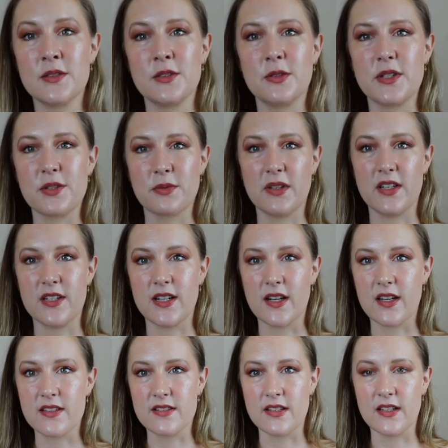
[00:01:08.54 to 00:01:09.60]
Oh, it's really
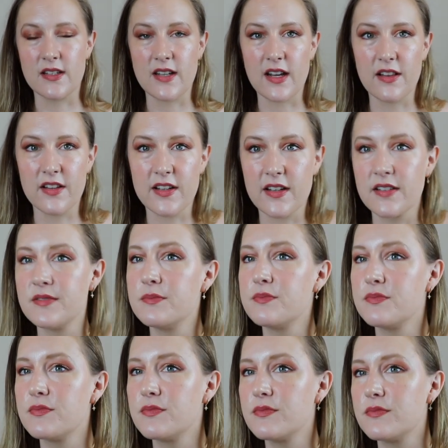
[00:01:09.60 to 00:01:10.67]
dark, isn't it? And I look...
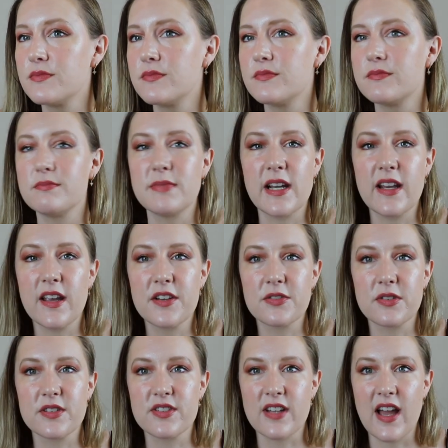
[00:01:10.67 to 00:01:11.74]
my
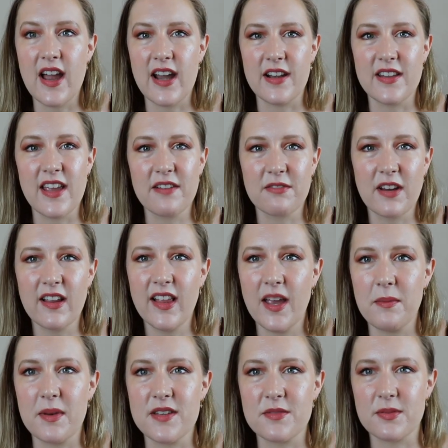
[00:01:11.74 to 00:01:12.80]
natural shine. That ring
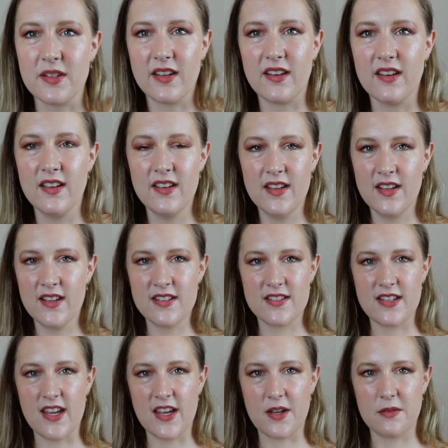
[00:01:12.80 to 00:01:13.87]
light must really
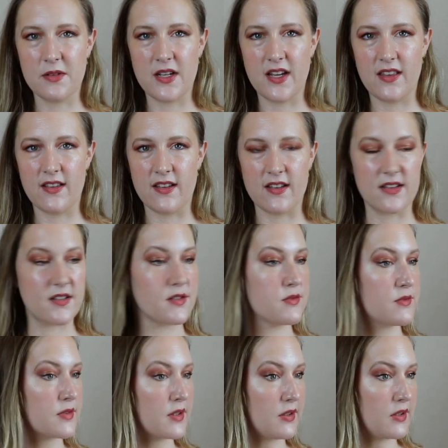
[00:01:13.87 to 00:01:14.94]
take away the,
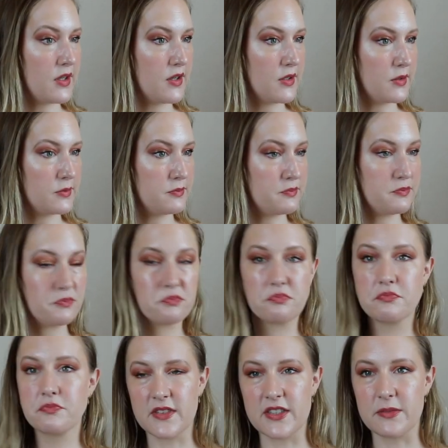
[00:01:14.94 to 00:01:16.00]
the glow. Hmm.
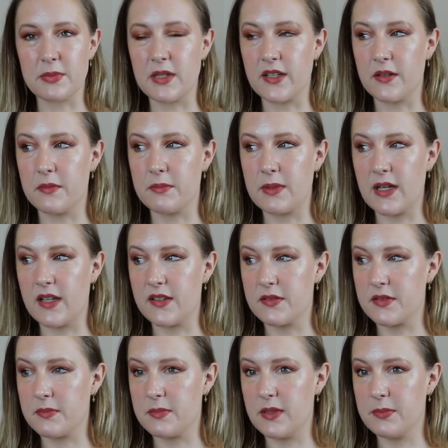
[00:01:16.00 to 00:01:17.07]
This is probably gonna bother
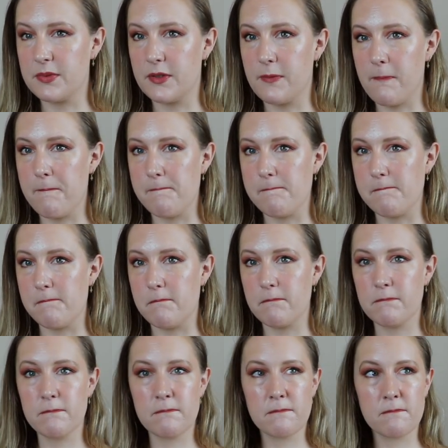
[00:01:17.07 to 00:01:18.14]
some people. Hmm.
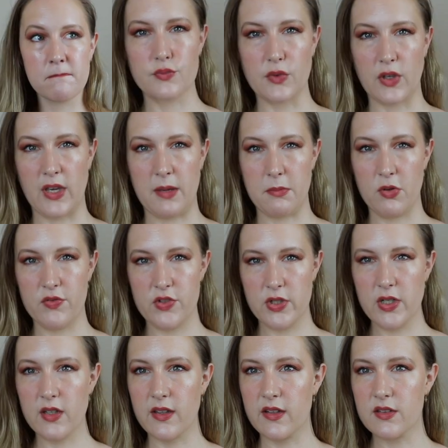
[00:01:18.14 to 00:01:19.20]
I moved you in
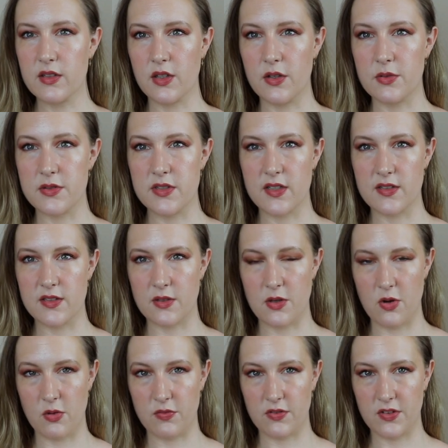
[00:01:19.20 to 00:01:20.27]
a little closer, so
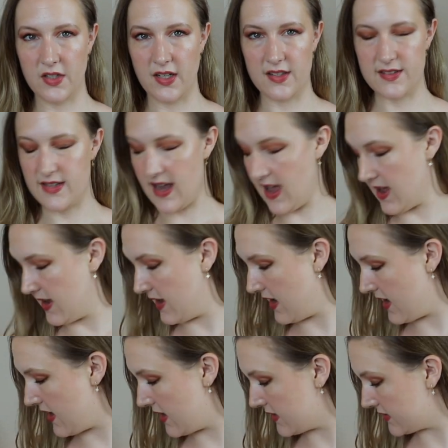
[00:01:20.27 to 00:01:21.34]
hopefully it's not
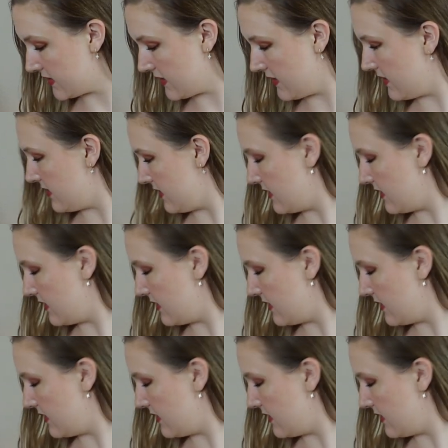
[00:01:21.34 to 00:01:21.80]
as